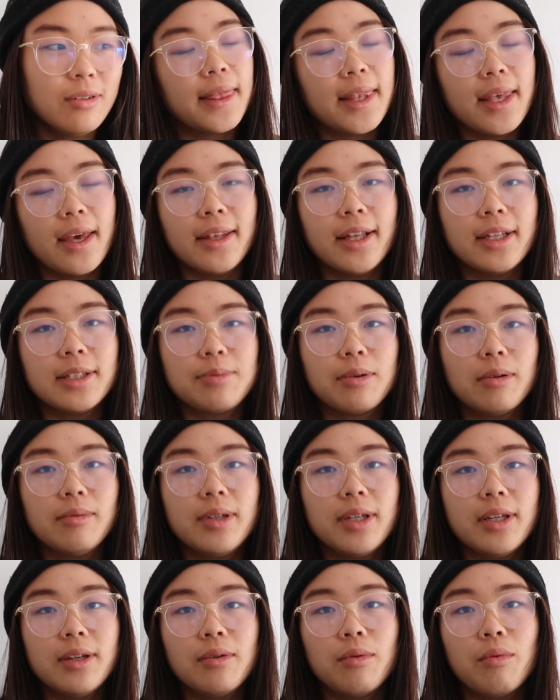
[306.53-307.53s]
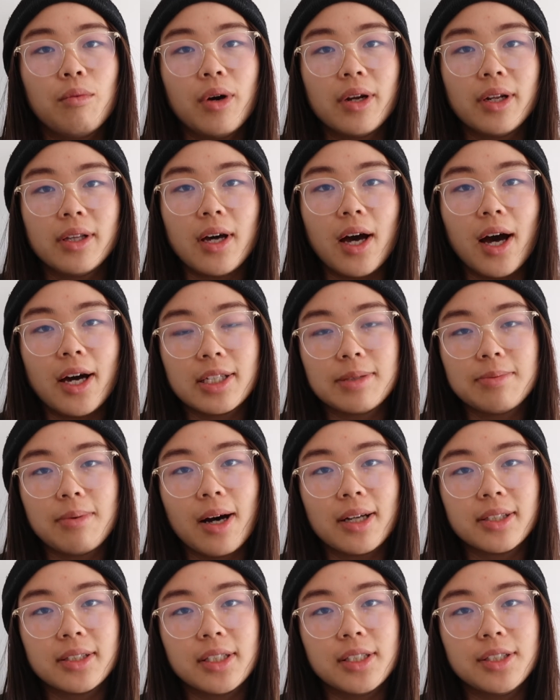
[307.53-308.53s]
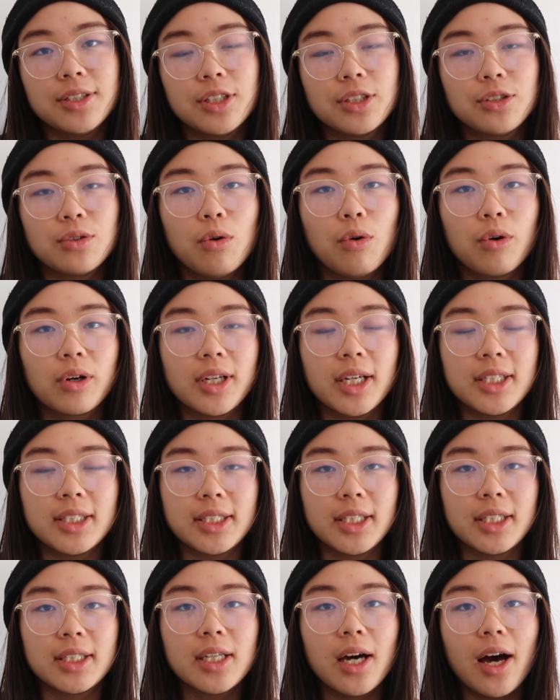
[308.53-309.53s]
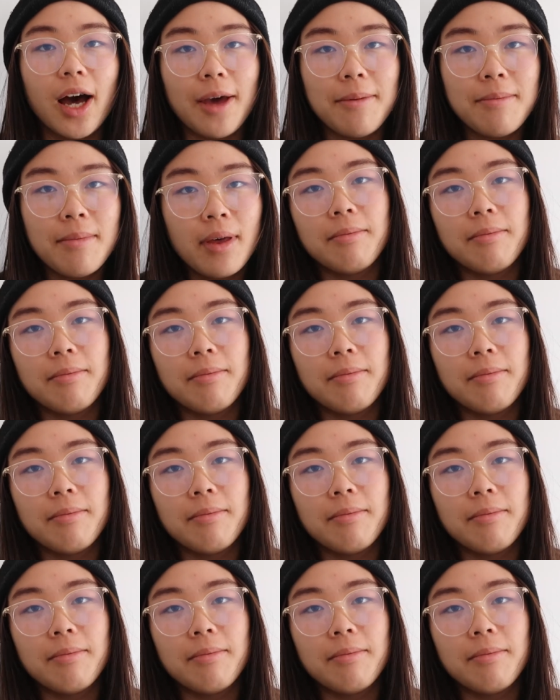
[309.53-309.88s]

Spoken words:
Yeah, that's probably one of the hardest parts, is just organizing time.